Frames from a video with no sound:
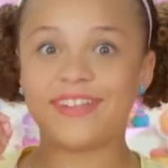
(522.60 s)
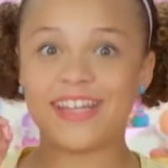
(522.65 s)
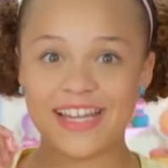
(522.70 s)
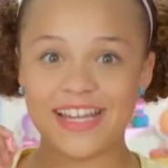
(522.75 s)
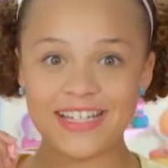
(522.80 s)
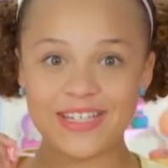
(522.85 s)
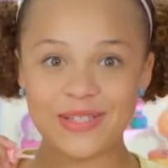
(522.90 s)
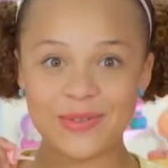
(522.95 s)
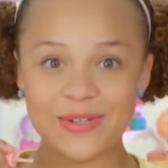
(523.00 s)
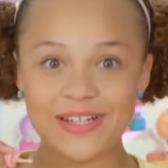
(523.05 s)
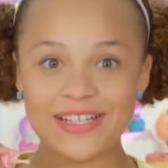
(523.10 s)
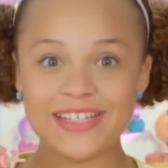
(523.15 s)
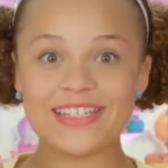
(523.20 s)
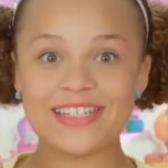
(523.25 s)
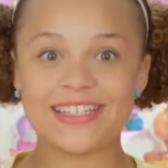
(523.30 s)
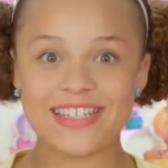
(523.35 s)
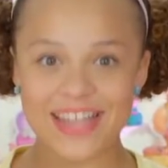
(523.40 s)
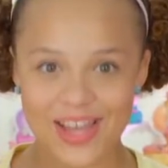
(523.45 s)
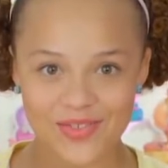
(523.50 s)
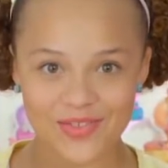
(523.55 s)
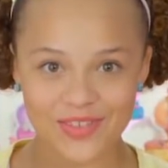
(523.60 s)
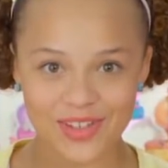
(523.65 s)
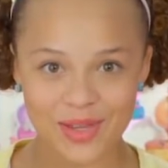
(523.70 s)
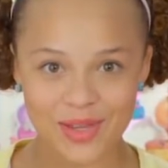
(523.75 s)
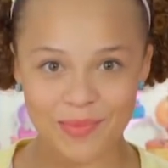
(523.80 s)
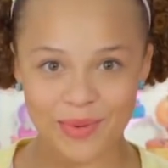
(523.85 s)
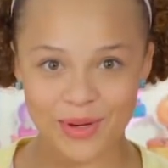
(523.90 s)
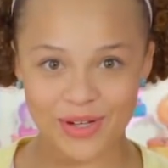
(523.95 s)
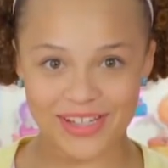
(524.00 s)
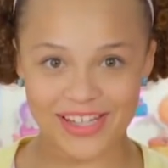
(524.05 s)
This one's definitely
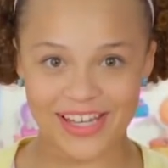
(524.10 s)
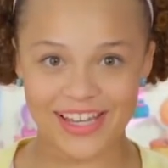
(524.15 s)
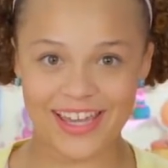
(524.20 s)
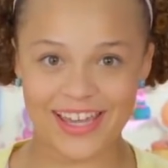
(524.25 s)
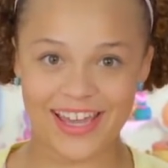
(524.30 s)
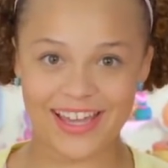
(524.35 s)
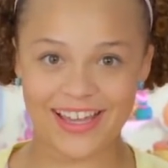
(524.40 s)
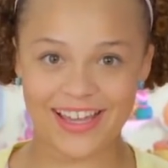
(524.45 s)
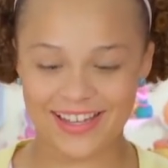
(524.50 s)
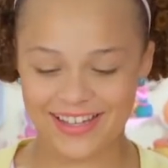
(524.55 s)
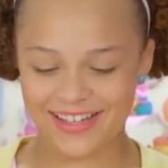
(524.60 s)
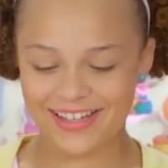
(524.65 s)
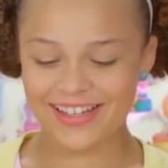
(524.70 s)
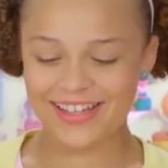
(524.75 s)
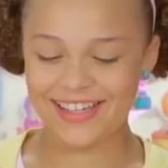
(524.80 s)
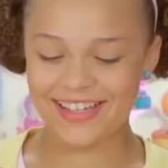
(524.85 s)
birthday cake